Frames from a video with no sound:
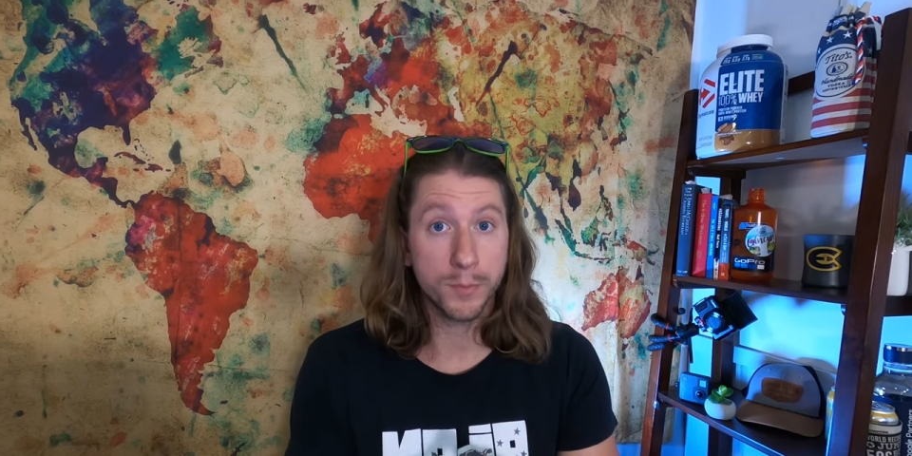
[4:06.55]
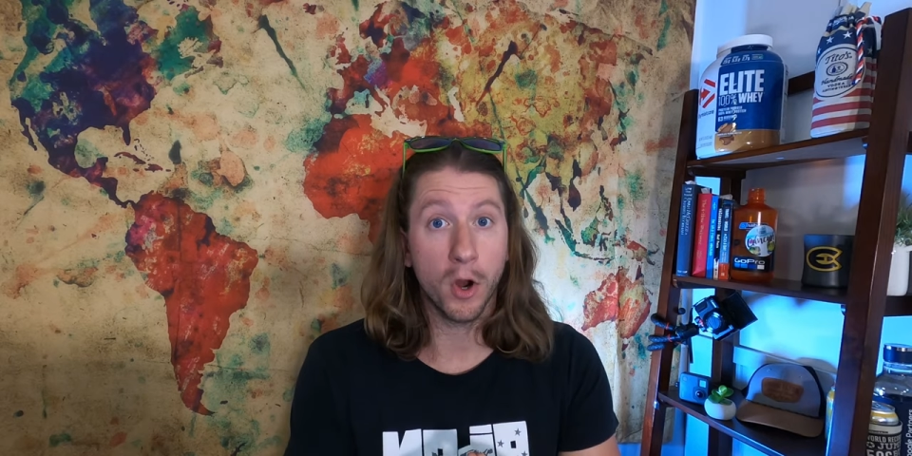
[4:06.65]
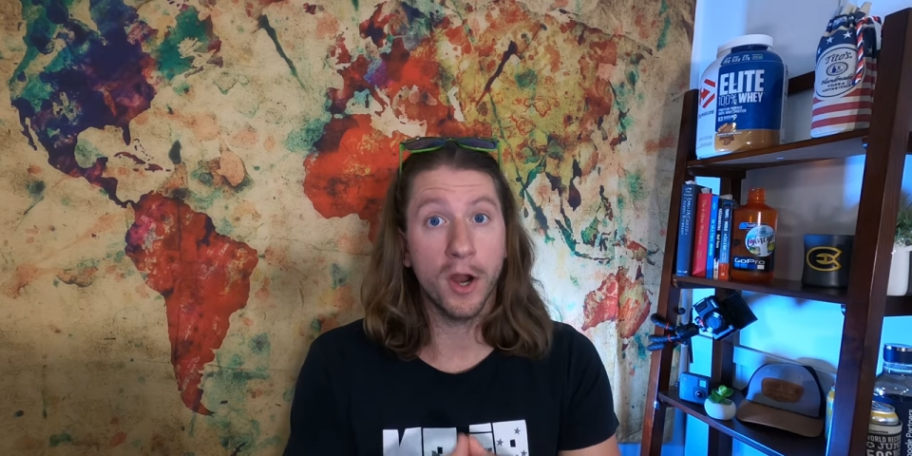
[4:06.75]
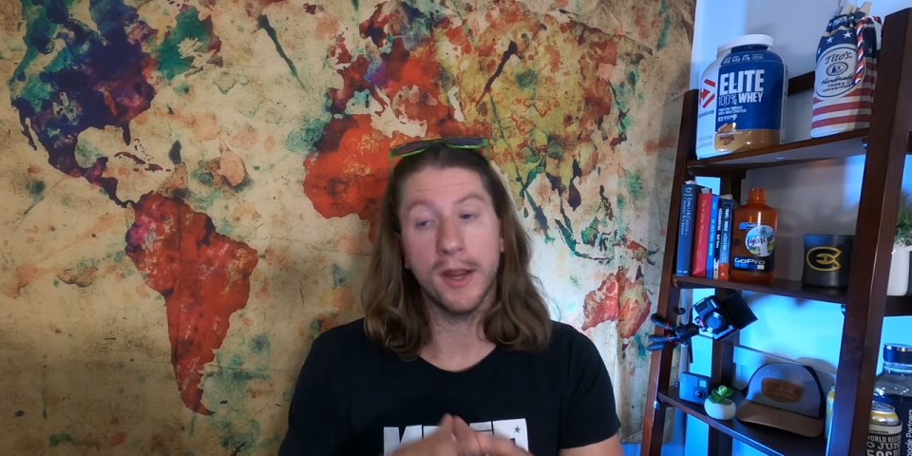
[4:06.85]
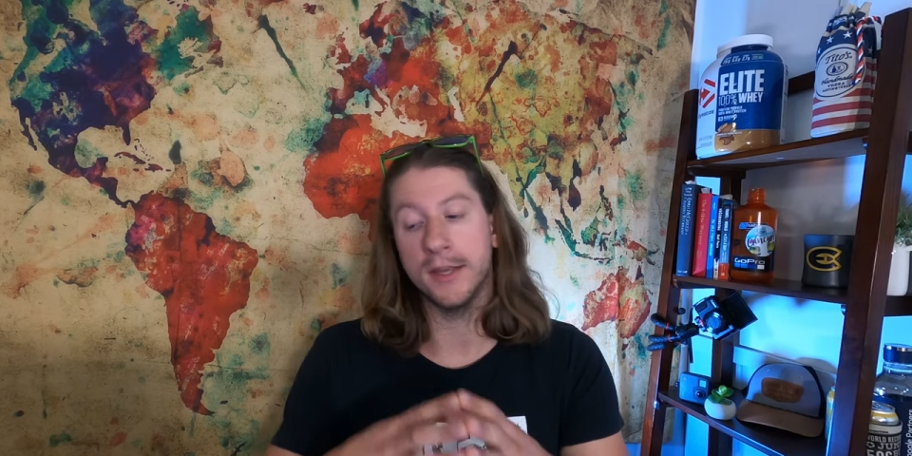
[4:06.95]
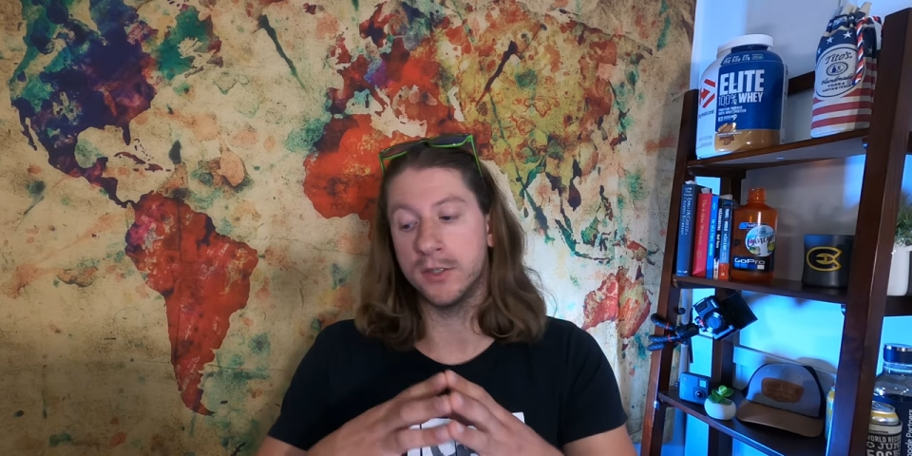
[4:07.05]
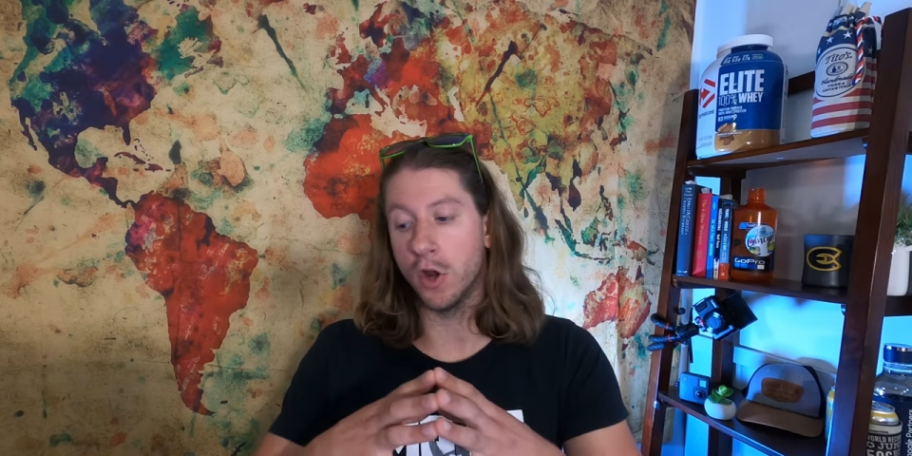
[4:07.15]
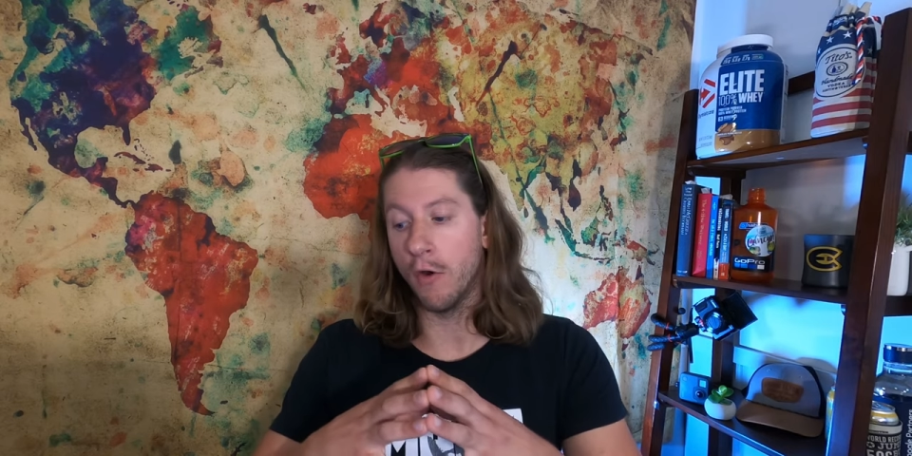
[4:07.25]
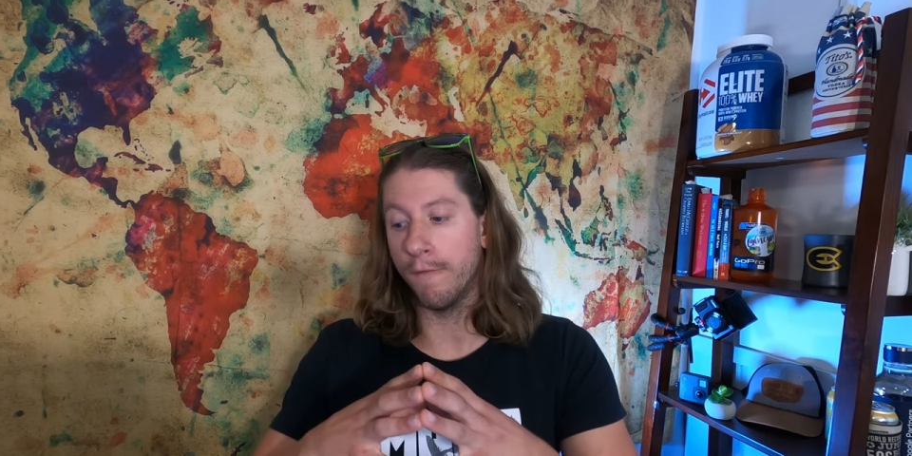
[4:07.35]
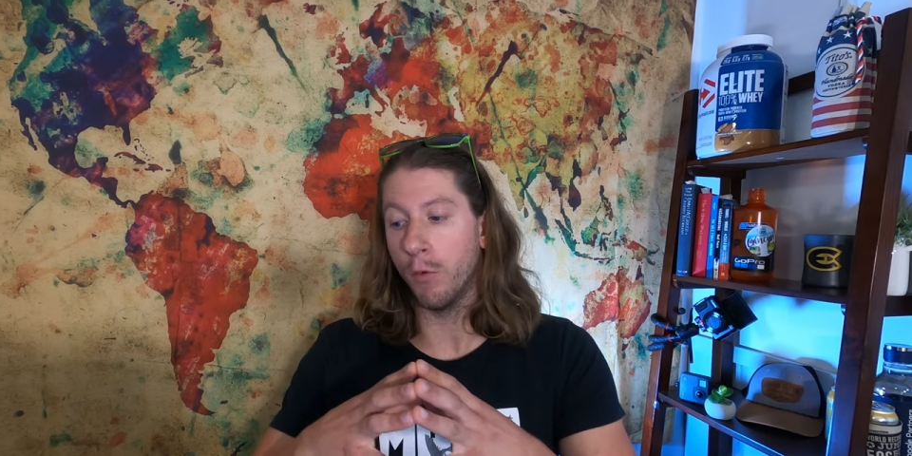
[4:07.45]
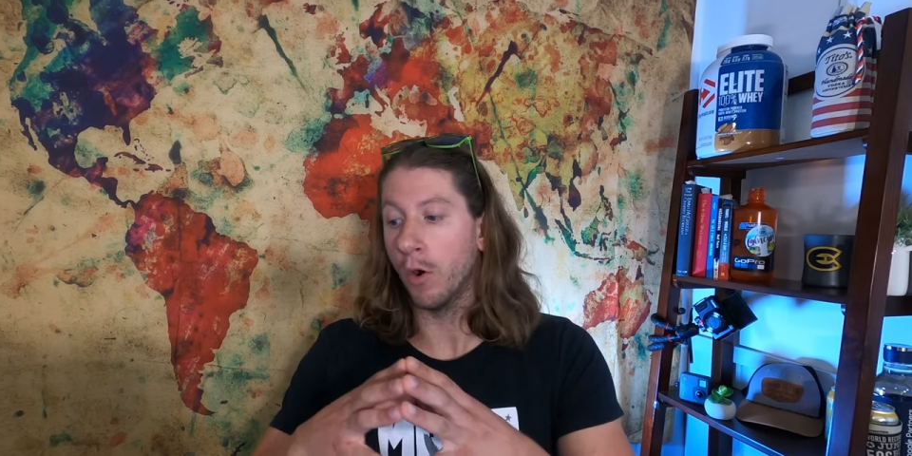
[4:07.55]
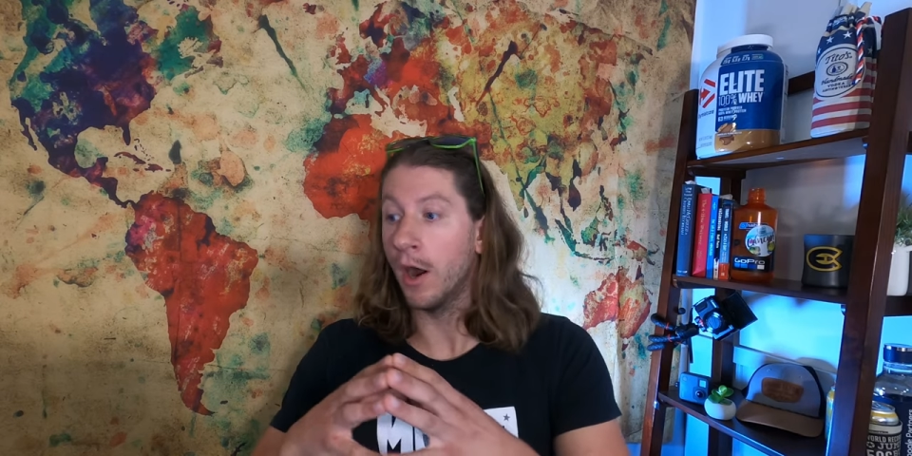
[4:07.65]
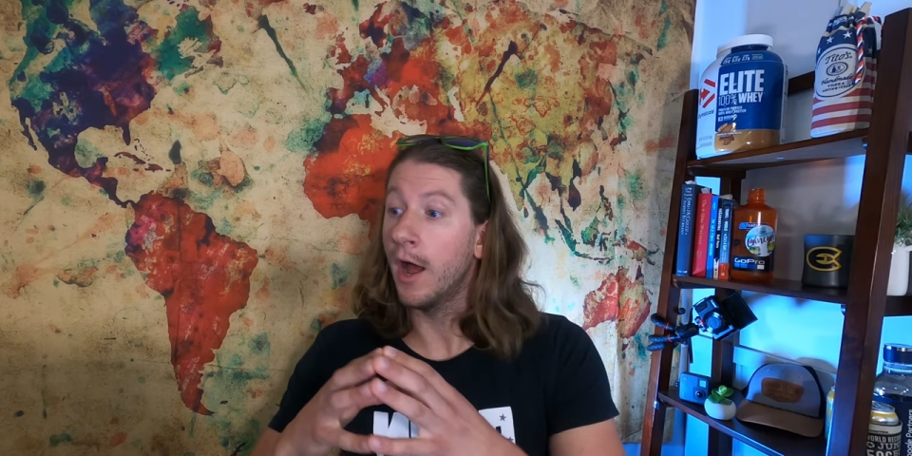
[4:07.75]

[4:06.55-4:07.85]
part is go for